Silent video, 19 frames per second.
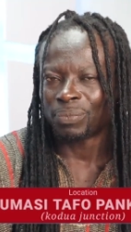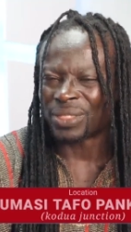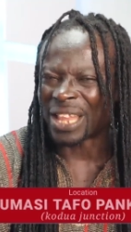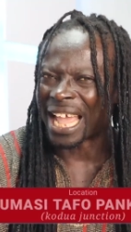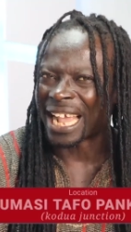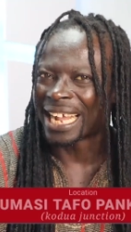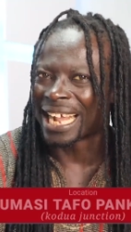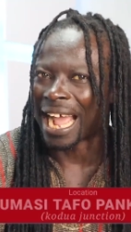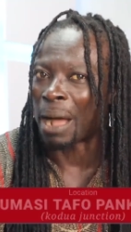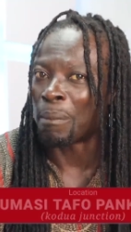
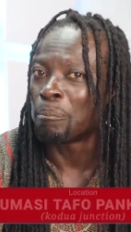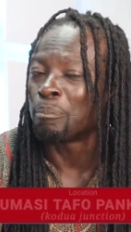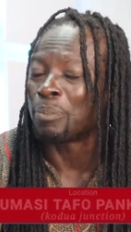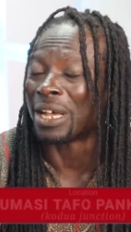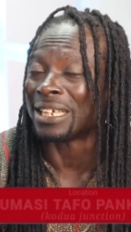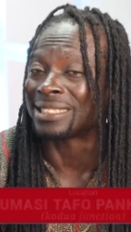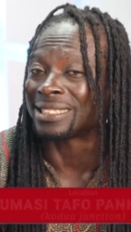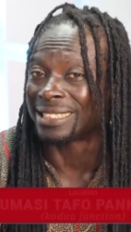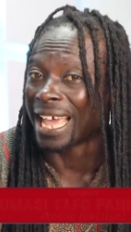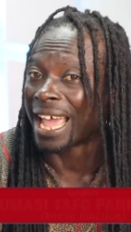Nen
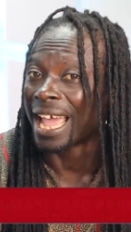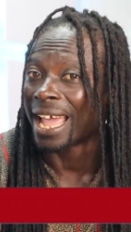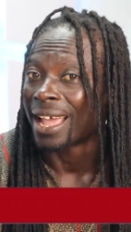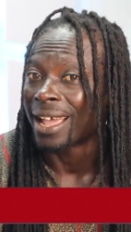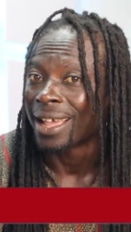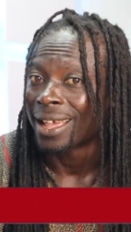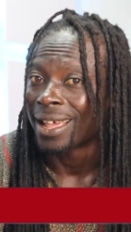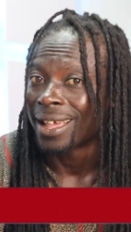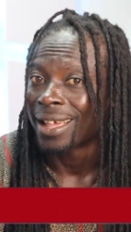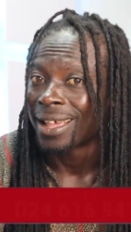campese.
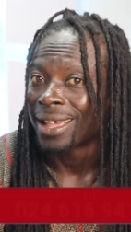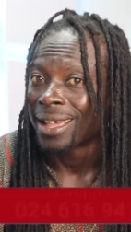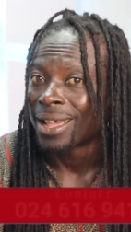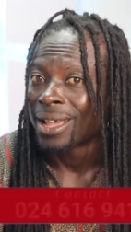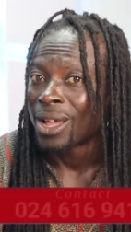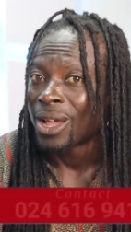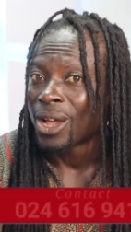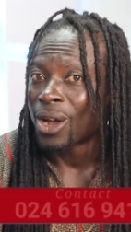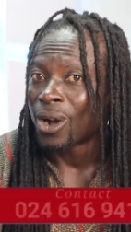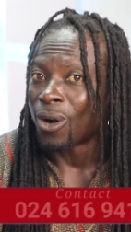
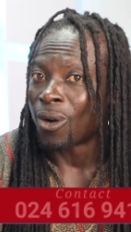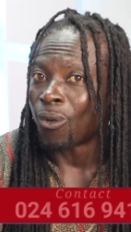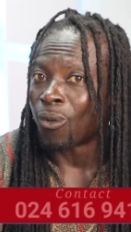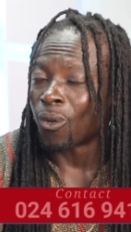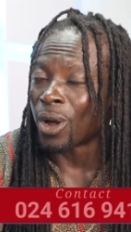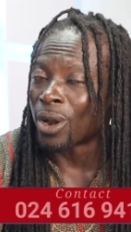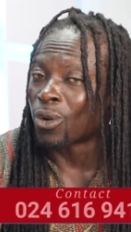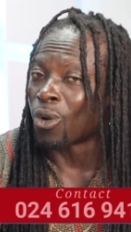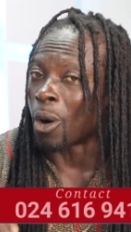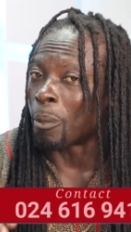
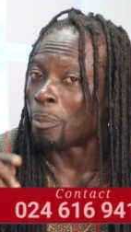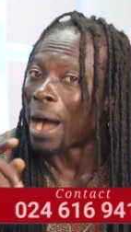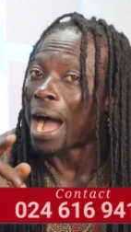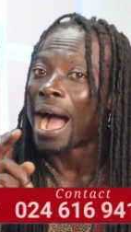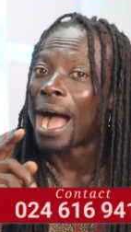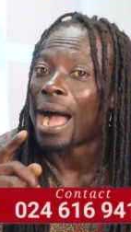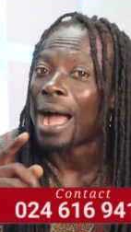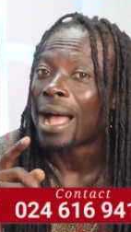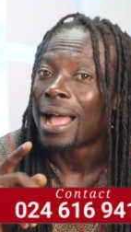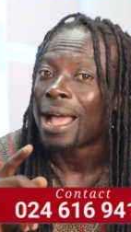One or
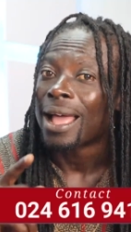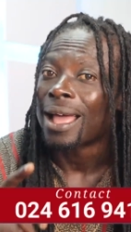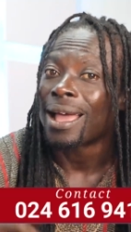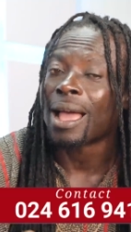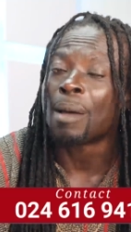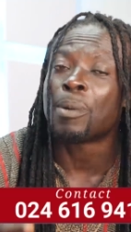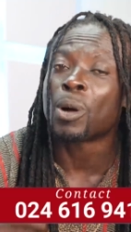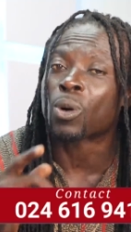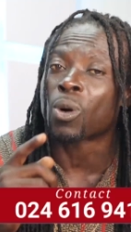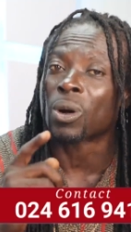bar,
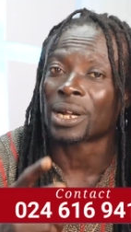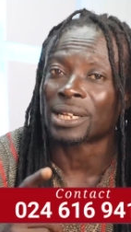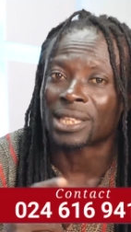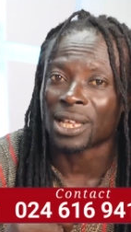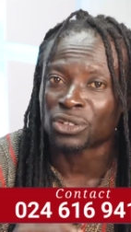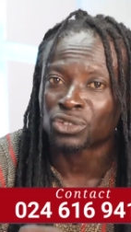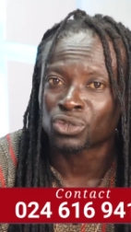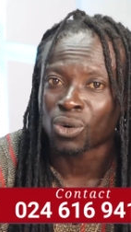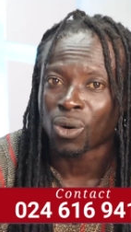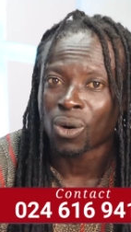ever
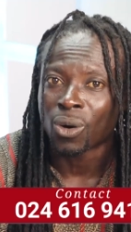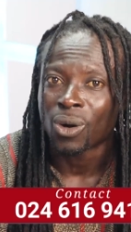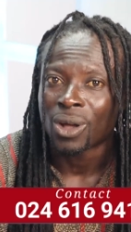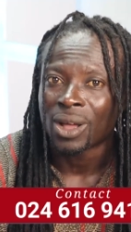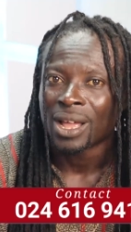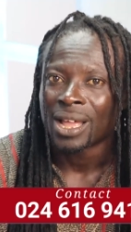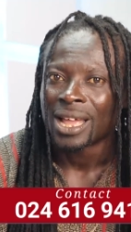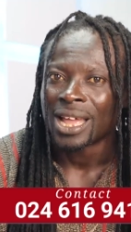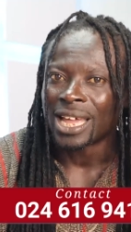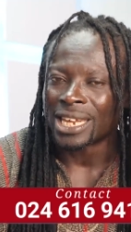cockatessor.
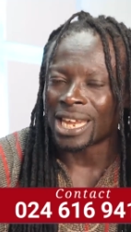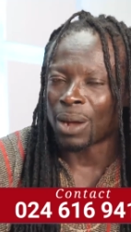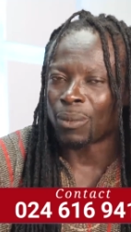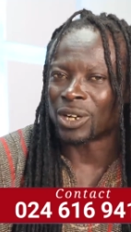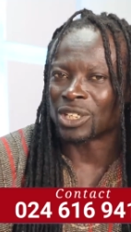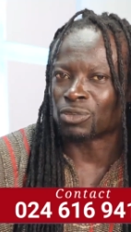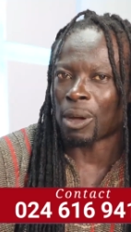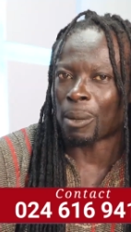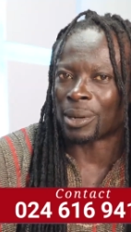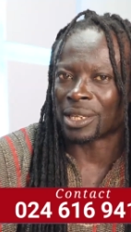Now
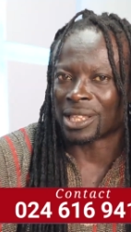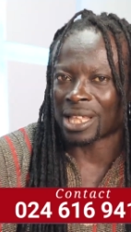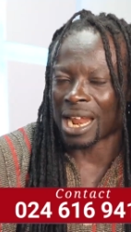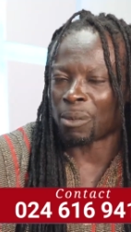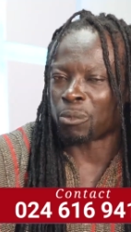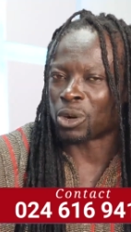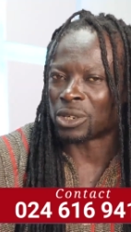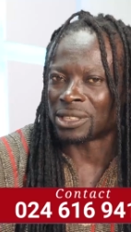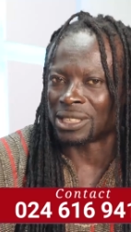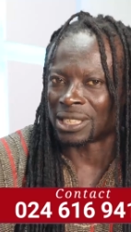what my
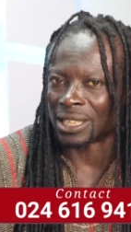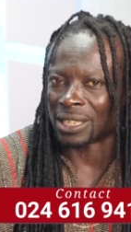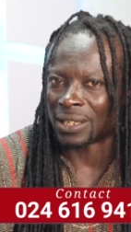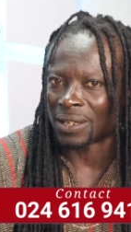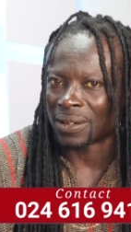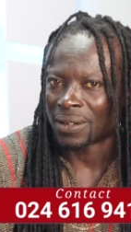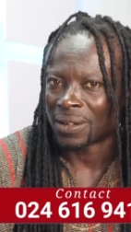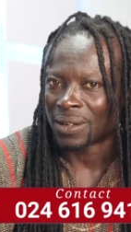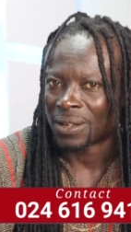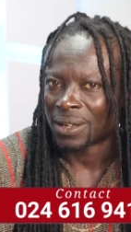betanabon ting.
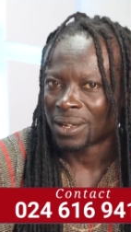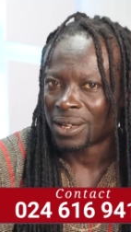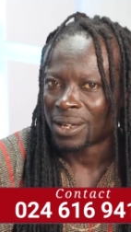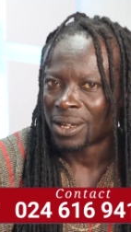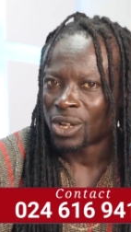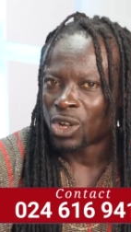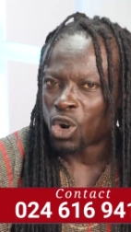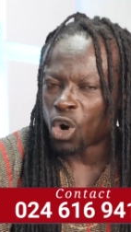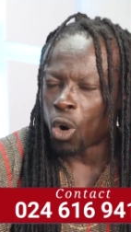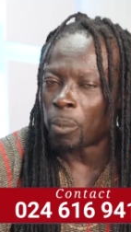
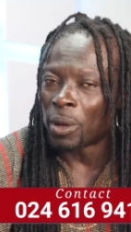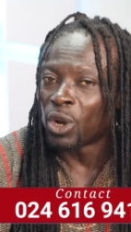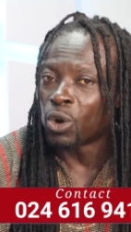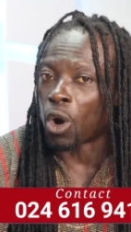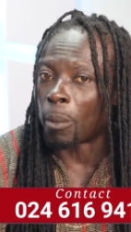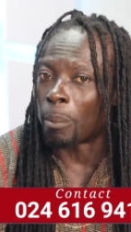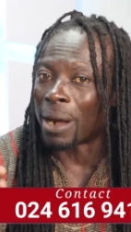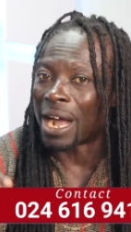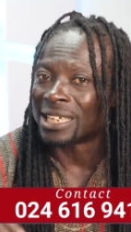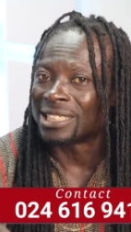
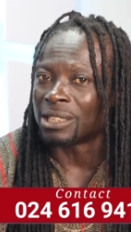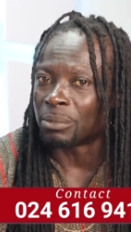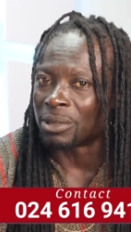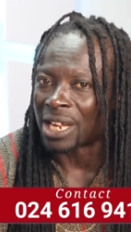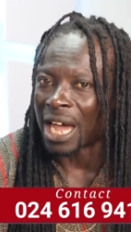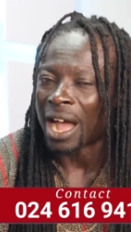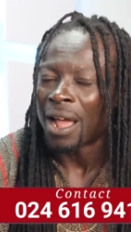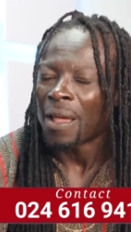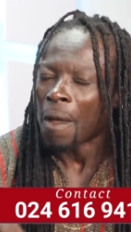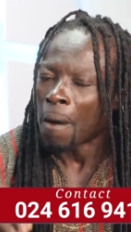Ubino a bar
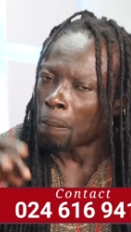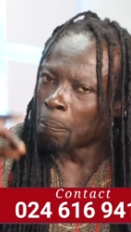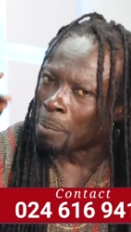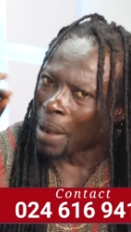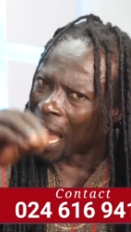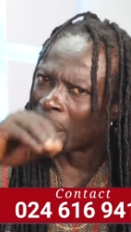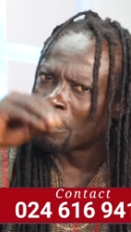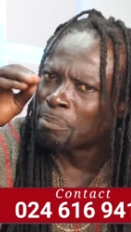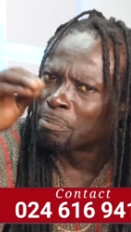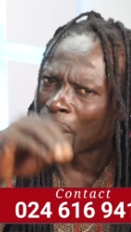timida.
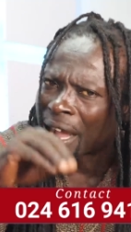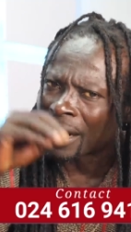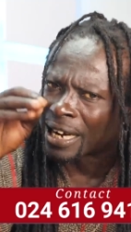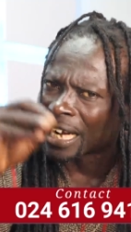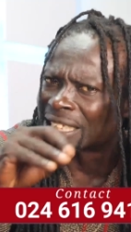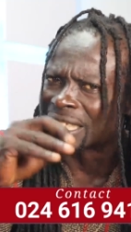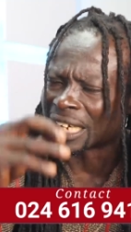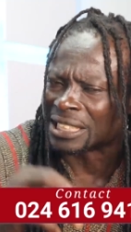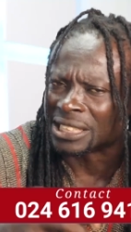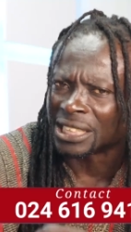Ben
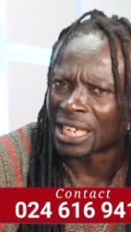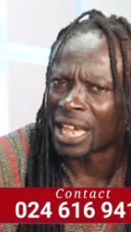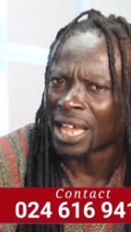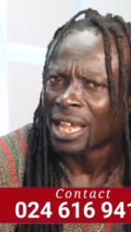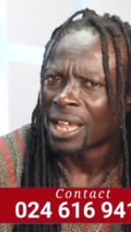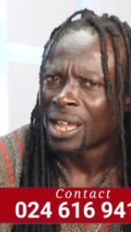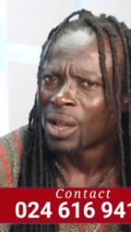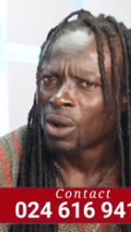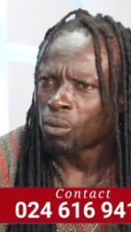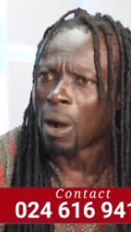
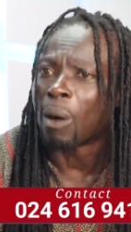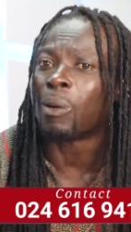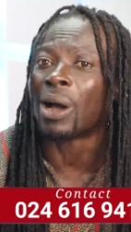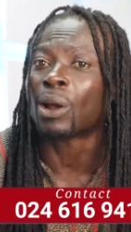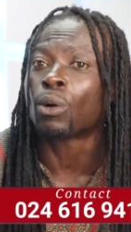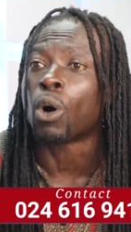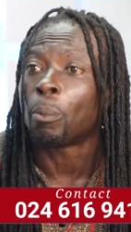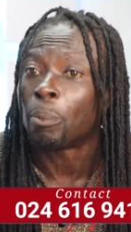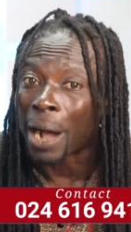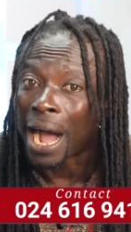catachi,
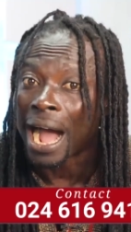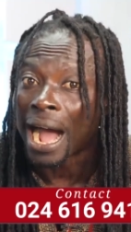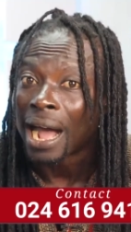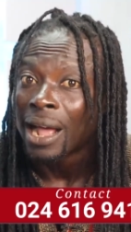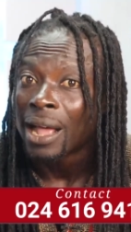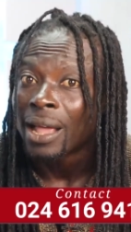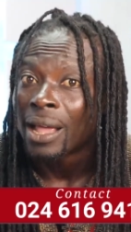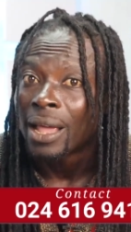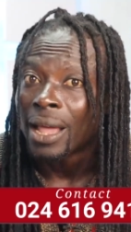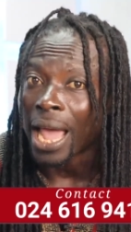one
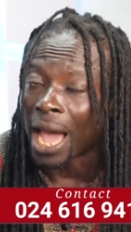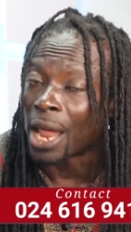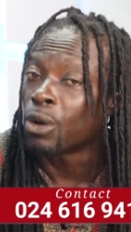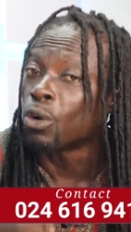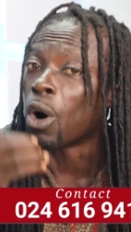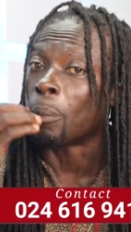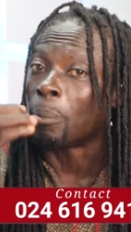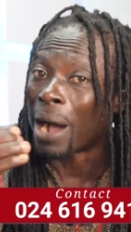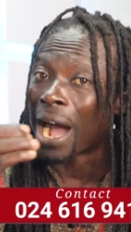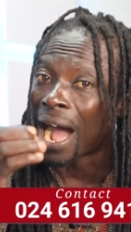bar, and
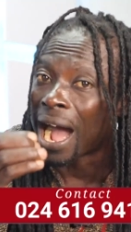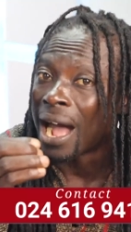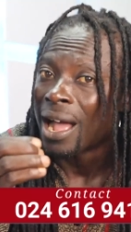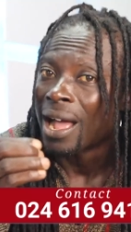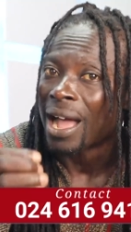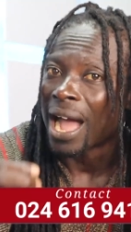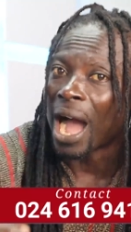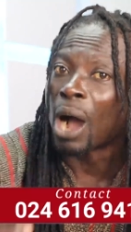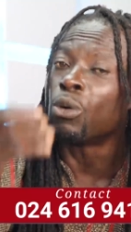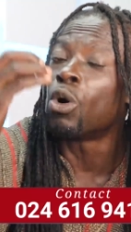no bar,
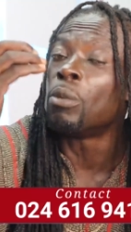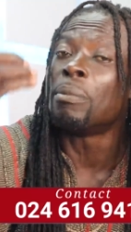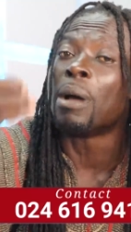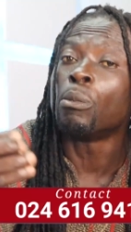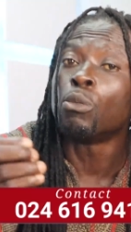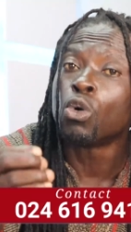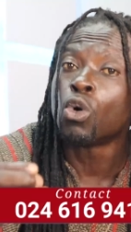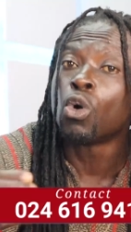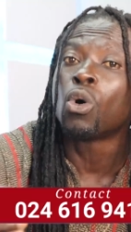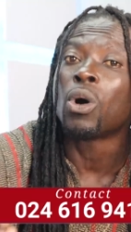I will
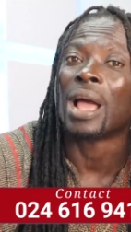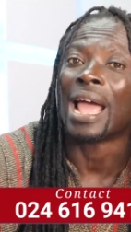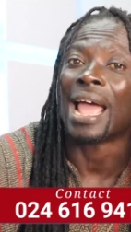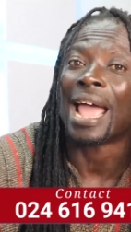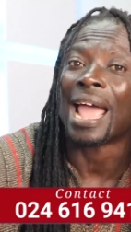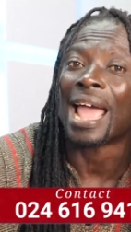memu.